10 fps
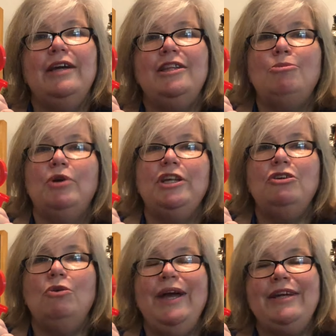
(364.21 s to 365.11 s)
In the morning
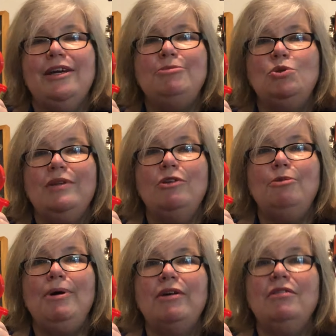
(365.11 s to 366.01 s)
you'll wake up to a
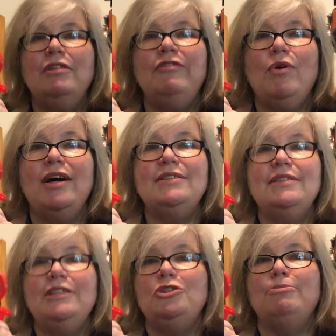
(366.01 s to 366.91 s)
little puddle of
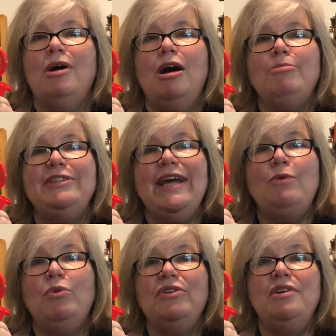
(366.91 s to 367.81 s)
rosin and your mom or
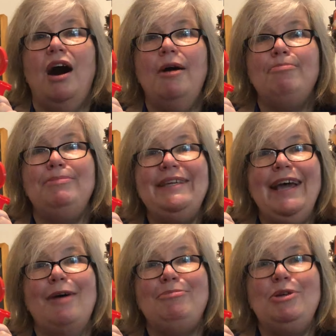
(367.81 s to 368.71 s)
dad will not be
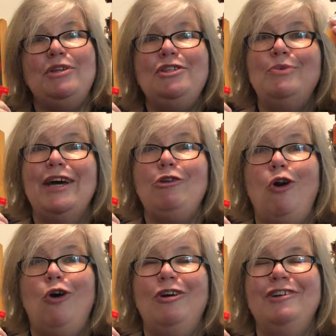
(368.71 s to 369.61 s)
happy with you at
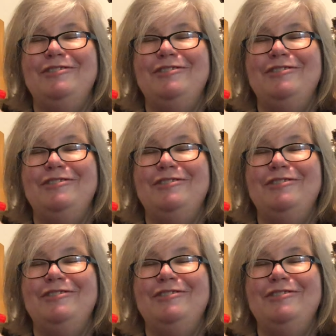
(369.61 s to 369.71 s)
all.